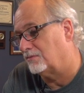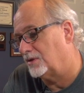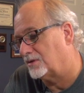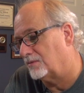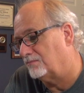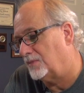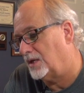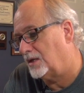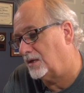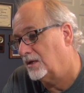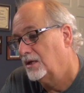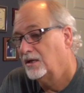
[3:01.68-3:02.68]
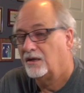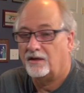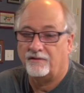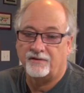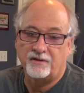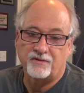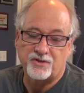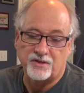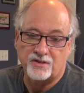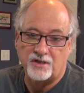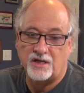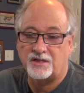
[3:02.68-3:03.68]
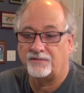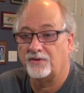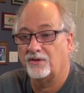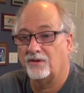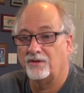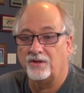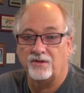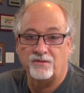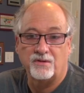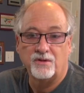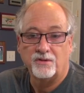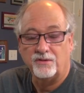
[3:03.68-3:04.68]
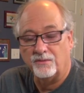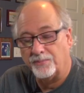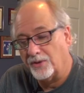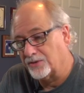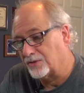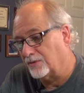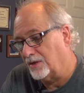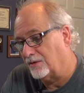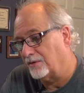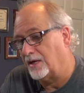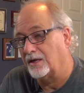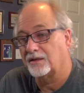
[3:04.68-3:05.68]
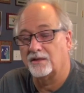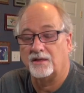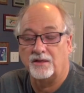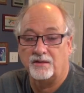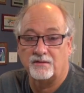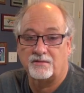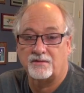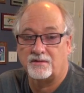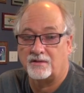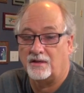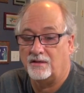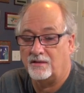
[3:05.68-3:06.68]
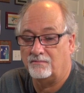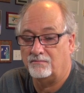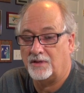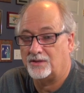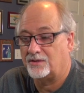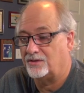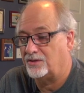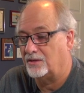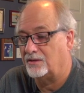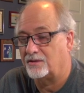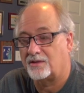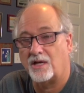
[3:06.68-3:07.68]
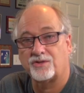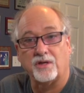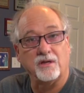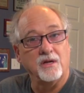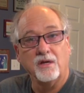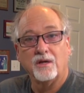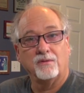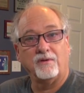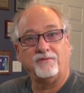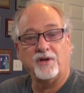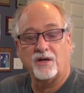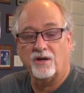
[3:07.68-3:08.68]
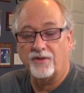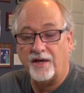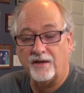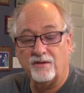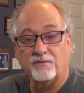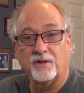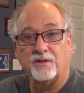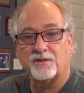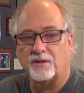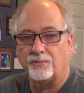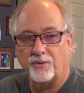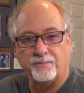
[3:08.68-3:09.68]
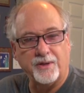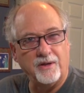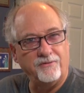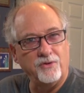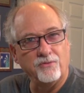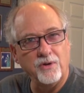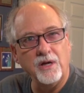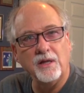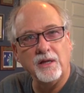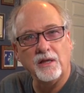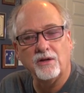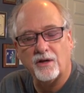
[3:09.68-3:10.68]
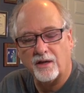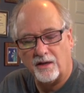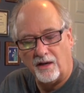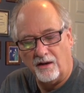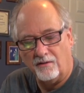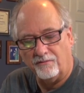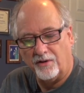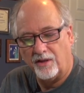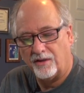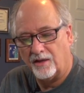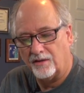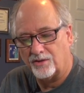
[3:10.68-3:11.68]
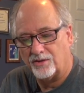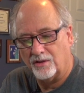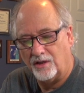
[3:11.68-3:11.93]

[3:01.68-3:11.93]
resubmit it. If they're successful, you do a post redirect and then you send a message in the session. We've done all that in really simple, but if you really look at everything that you